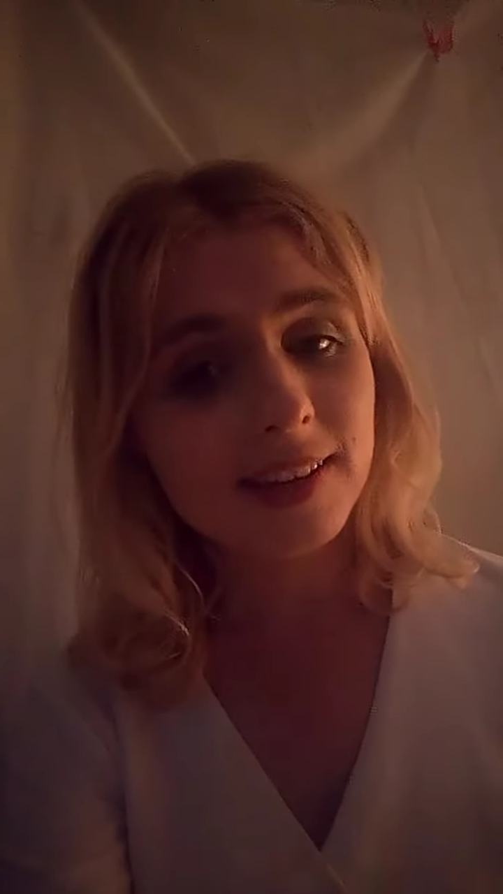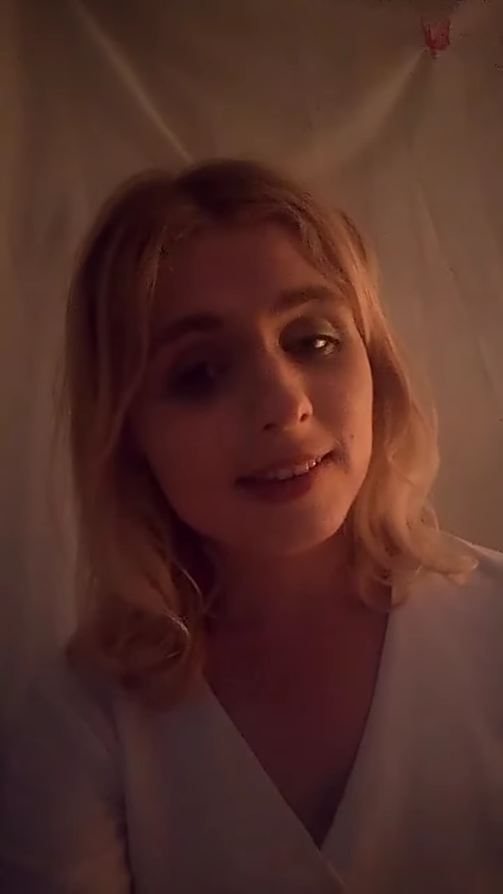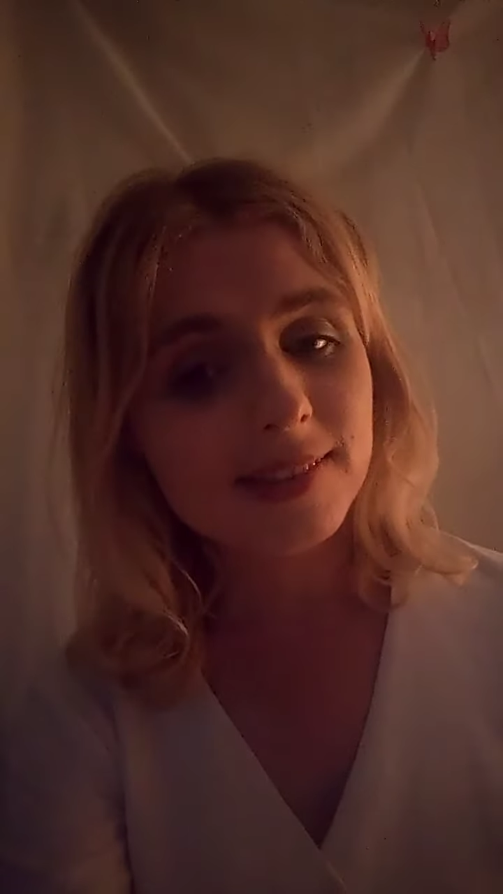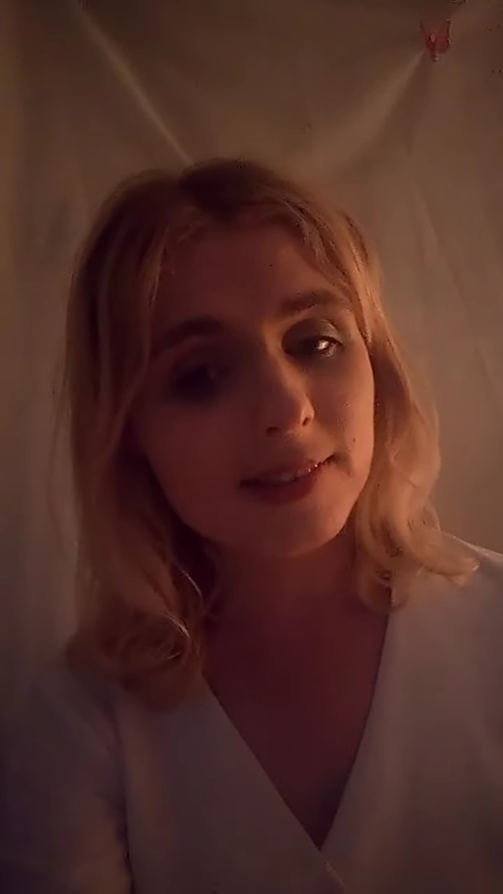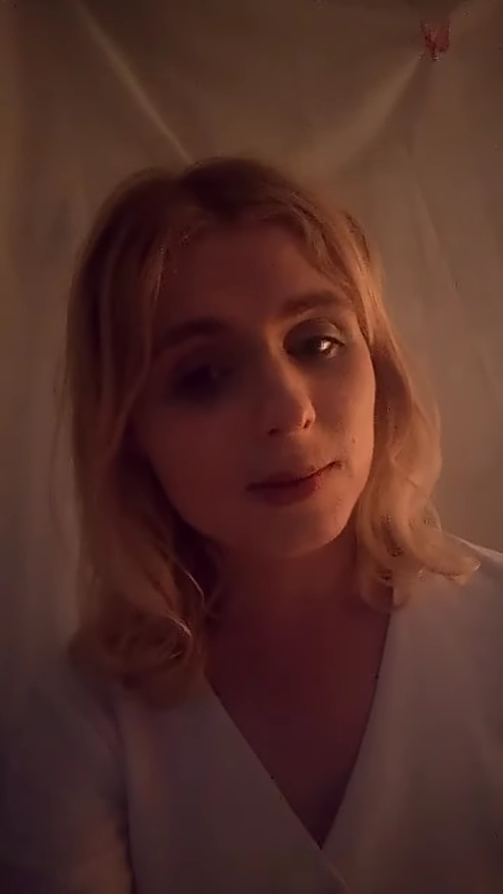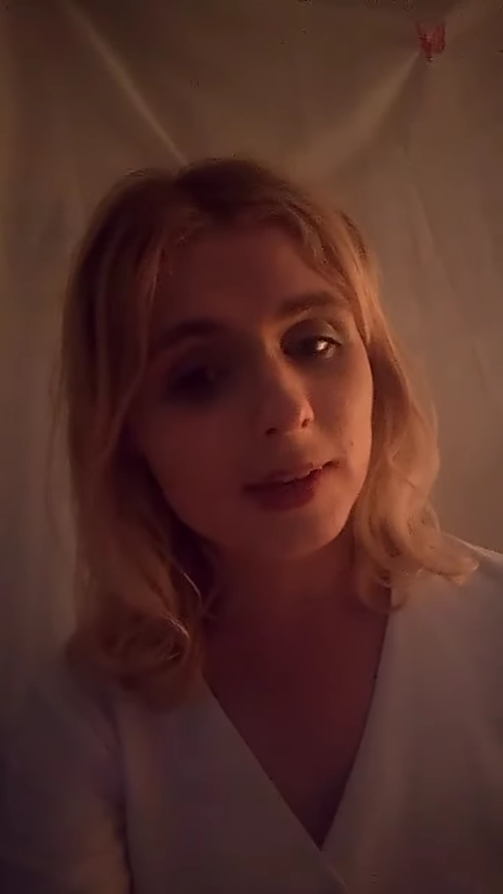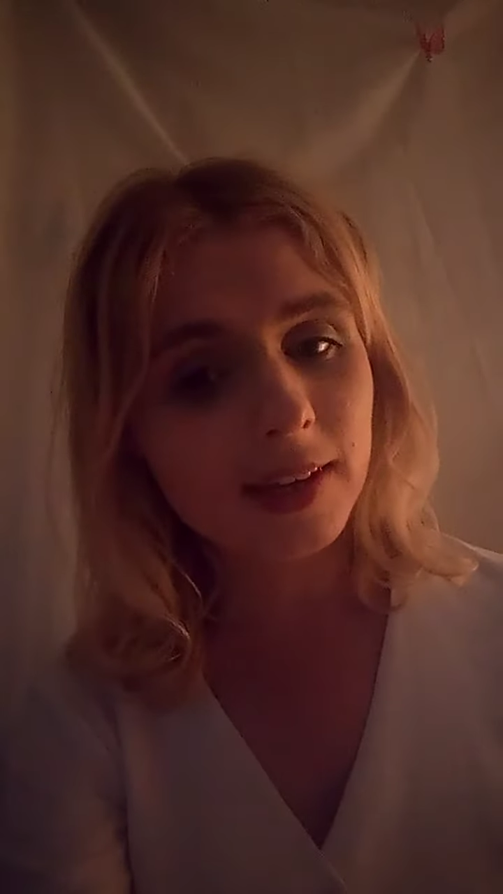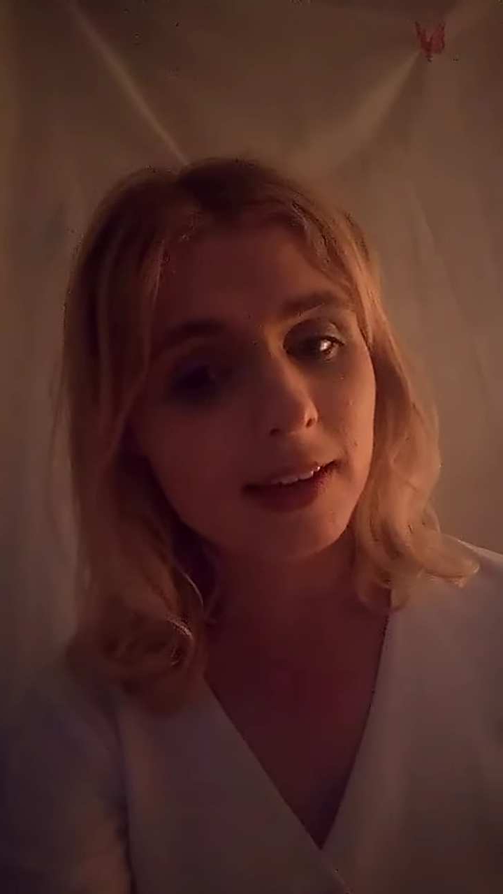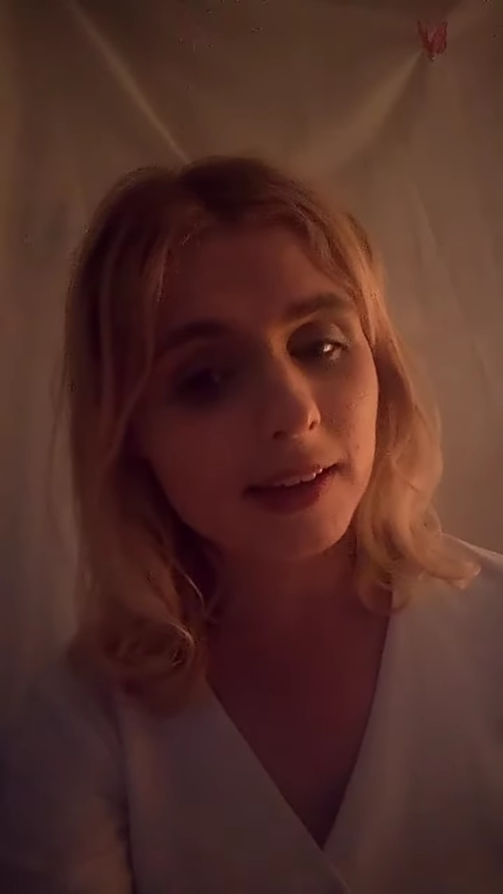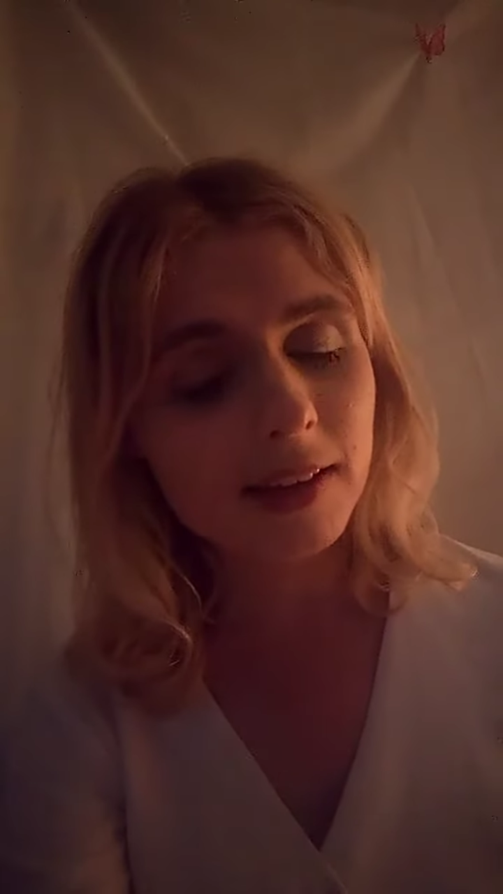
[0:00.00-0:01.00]
So
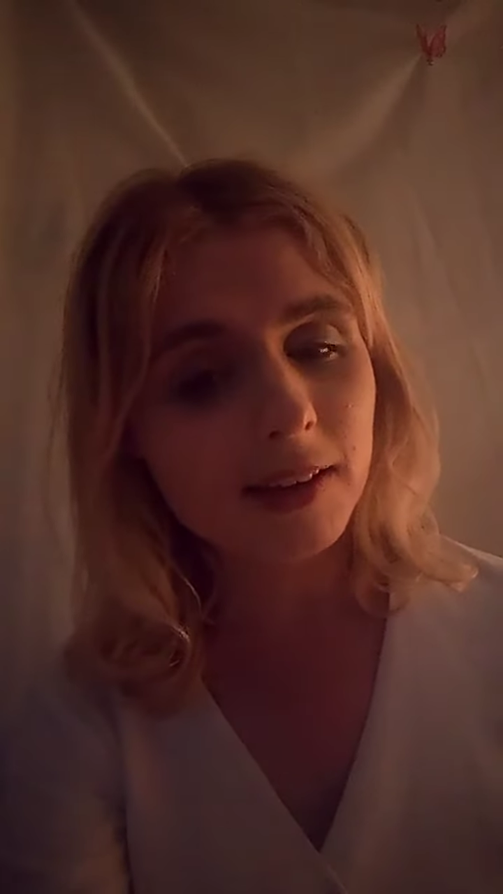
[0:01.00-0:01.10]
yeah,